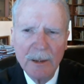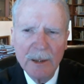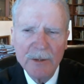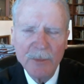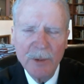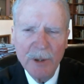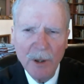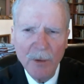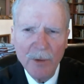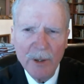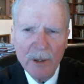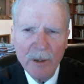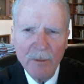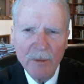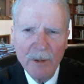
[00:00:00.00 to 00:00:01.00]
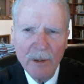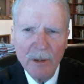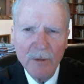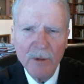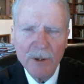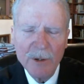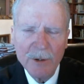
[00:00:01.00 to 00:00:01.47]
As we know, the
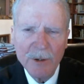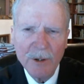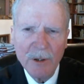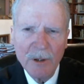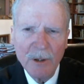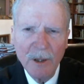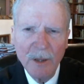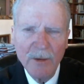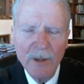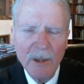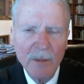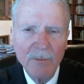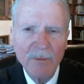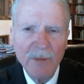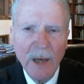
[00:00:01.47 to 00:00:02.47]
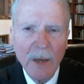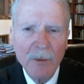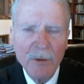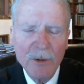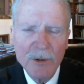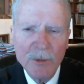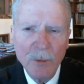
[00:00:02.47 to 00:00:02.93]
Christian, the
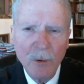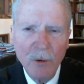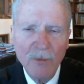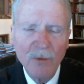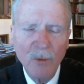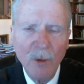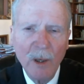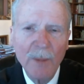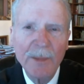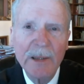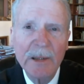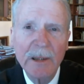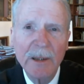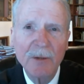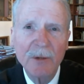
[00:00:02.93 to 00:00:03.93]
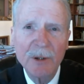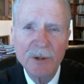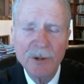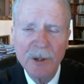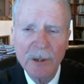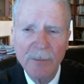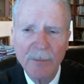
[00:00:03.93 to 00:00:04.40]
founders were overwhelmingly
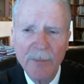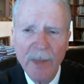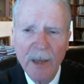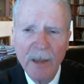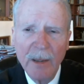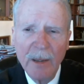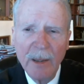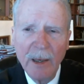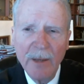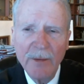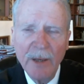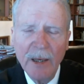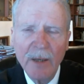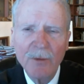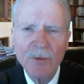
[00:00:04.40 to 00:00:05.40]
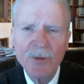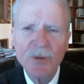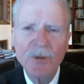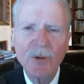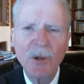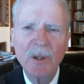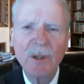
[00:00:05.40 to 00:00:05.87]
Christian, and they
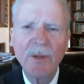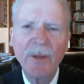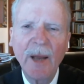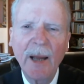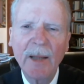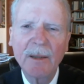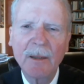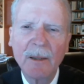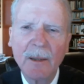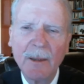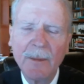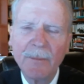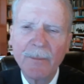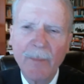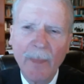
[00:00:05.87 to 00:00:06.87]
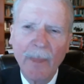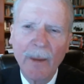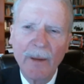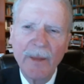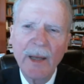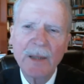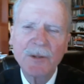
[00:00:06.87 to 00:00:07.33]
understood that
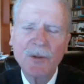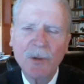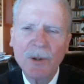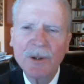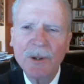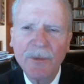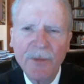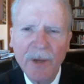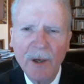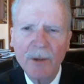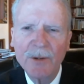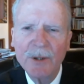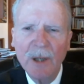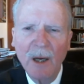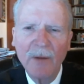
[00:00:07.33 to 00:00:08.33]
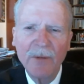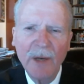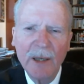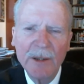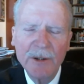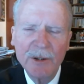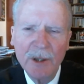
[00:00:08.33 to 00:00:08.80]
that source of their
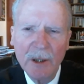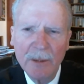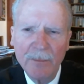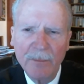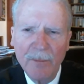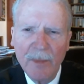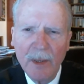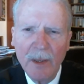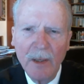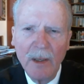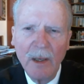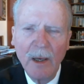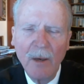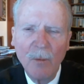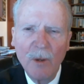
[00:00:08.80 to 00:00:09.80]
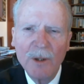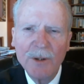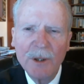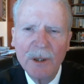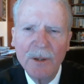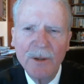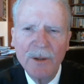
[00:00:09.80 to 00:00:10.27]
salvation was
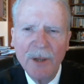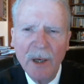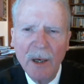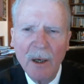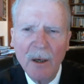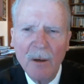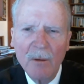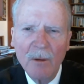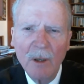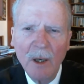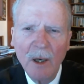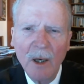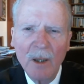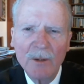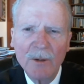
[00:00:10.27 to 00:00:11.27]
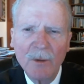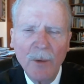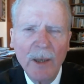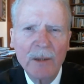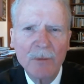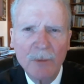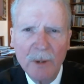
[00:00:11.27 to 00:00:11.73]
in their
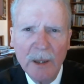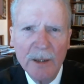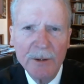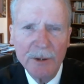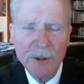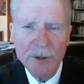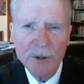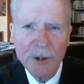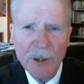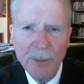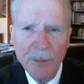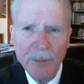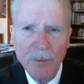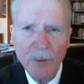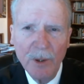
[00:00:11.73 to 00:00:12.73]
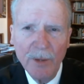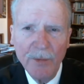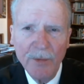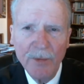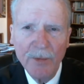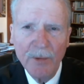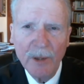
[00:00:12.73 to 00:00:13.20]
direct relationship
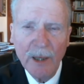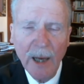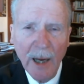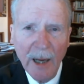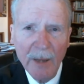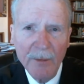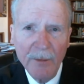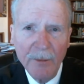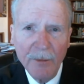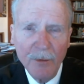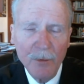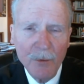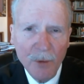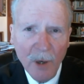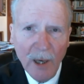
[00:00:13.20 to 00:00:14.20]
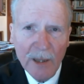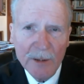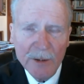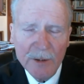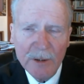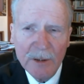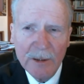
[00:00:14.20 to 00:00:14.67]
with God through
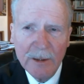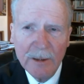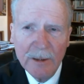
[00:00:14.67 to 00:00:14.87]
Christ.